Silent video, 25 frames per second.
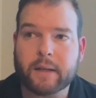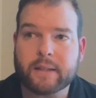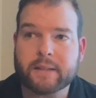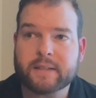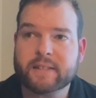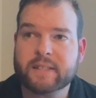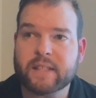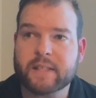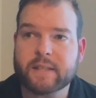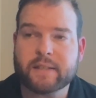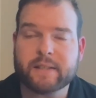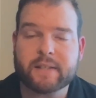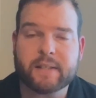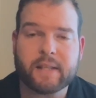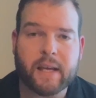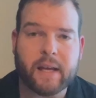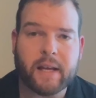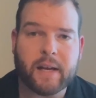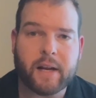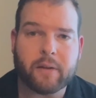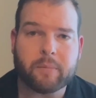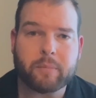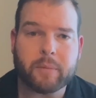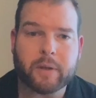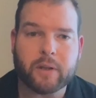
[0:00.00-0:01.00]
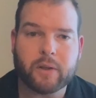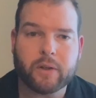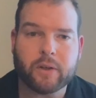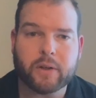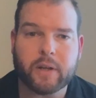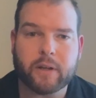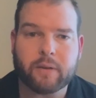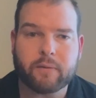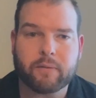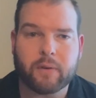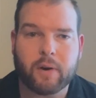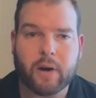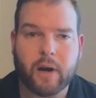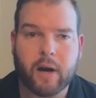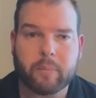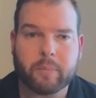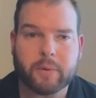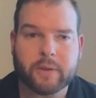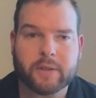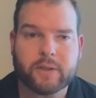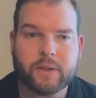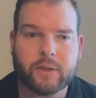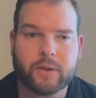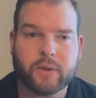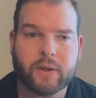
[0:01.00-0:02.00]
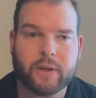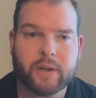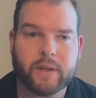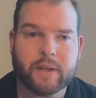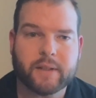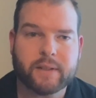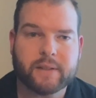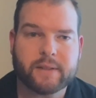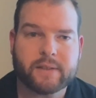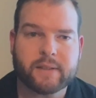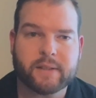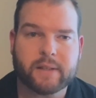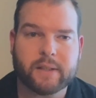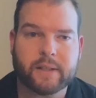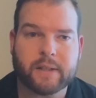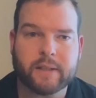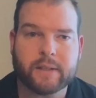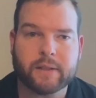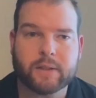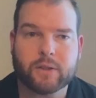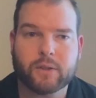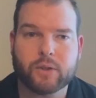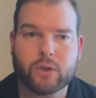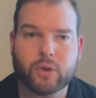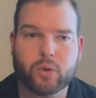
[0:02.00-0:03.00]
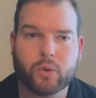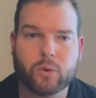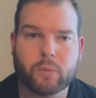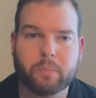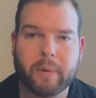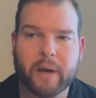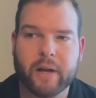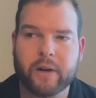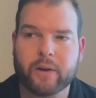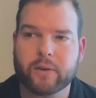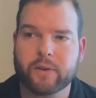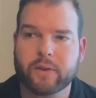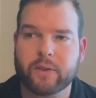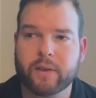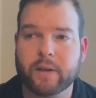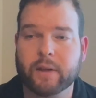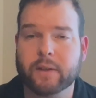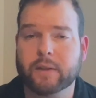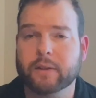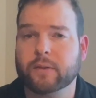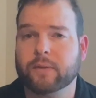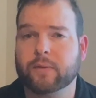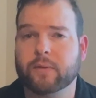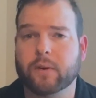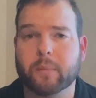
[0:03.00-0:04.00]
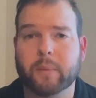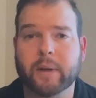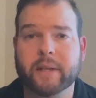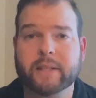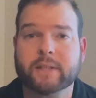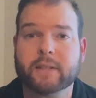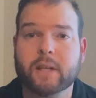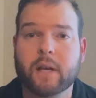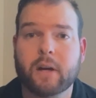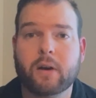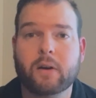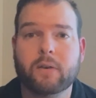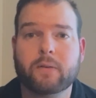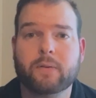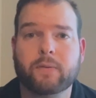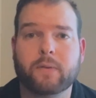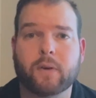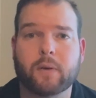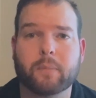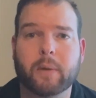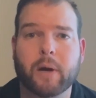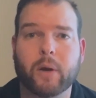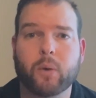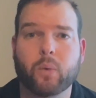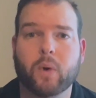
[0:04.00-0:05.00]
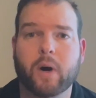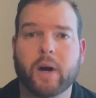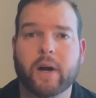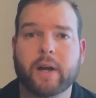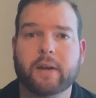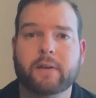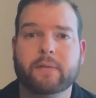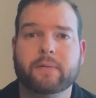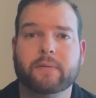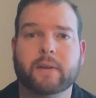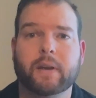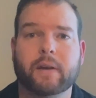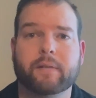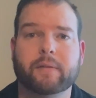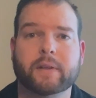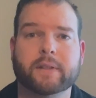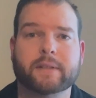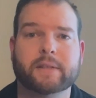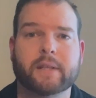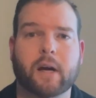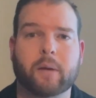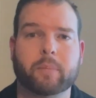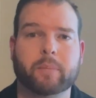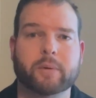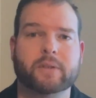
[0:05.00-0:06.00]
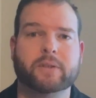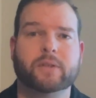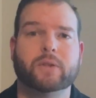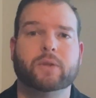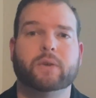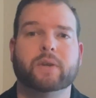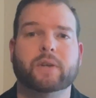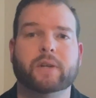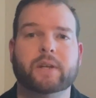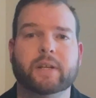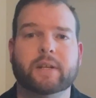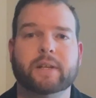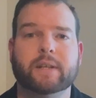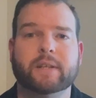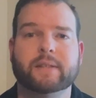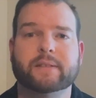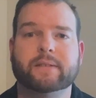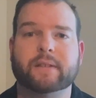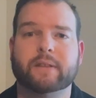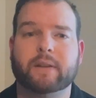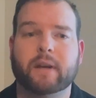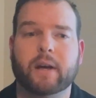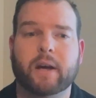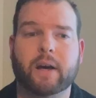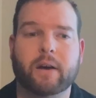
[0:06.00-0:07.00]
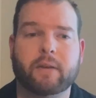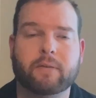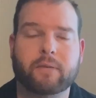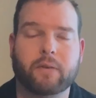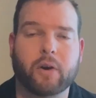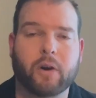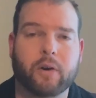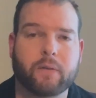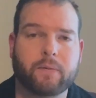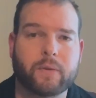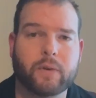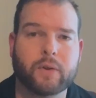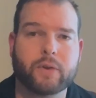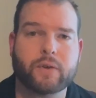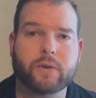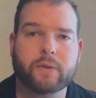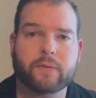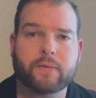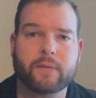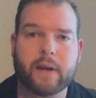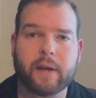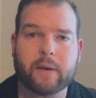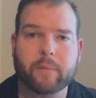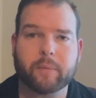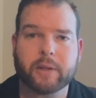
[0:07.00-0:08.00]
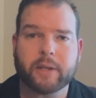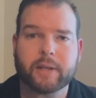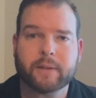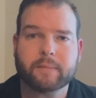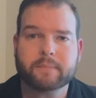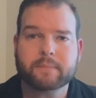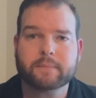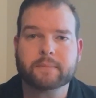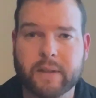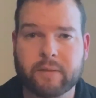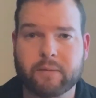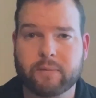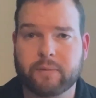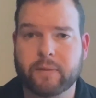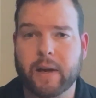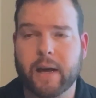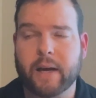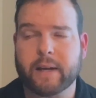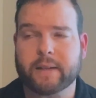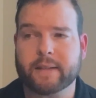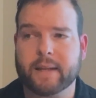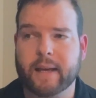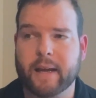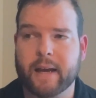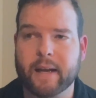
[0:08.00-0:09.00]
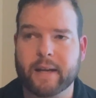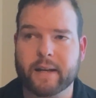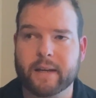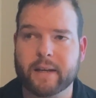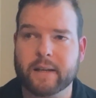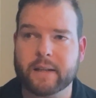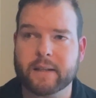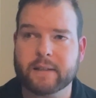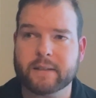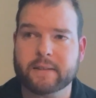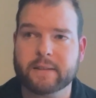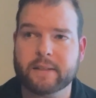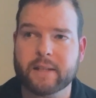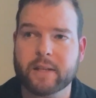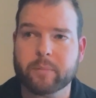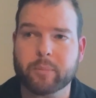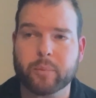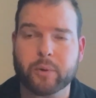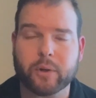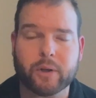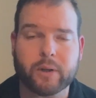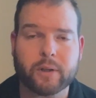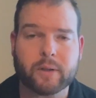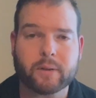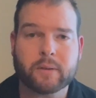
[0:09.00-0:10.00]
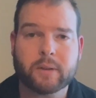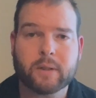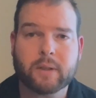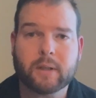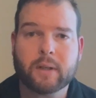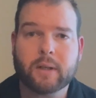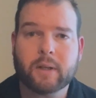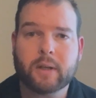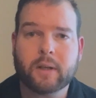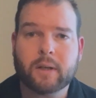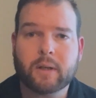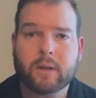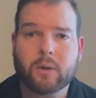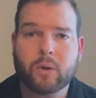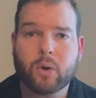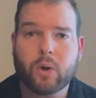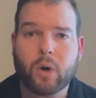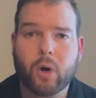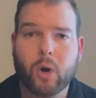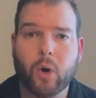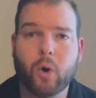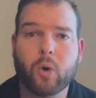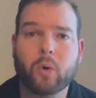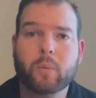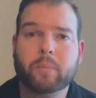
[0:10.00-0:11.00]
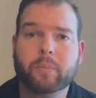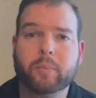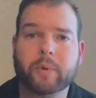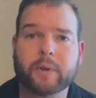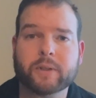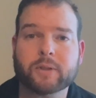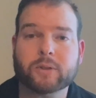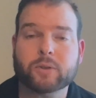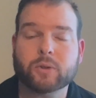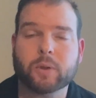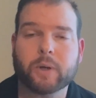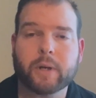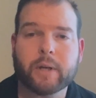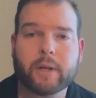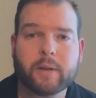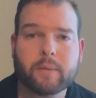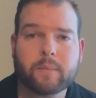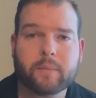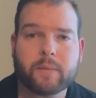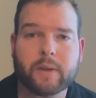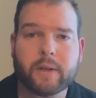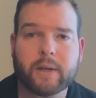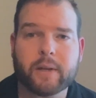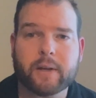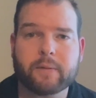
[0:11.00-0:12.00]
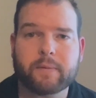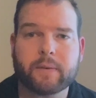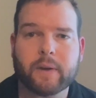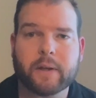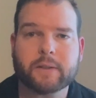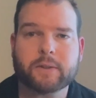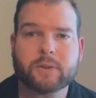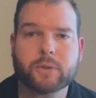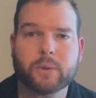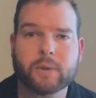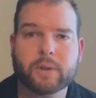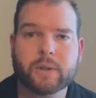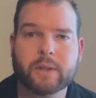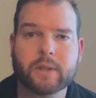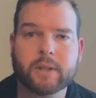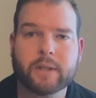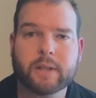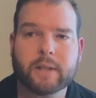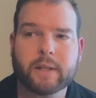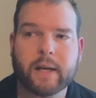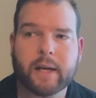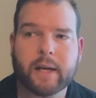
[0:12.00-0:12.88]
since then, I've been looking for opportunities to do better things for myself, for my wife, give us opportunities for our future family. In fact, I had a deeper hope and dream that eventually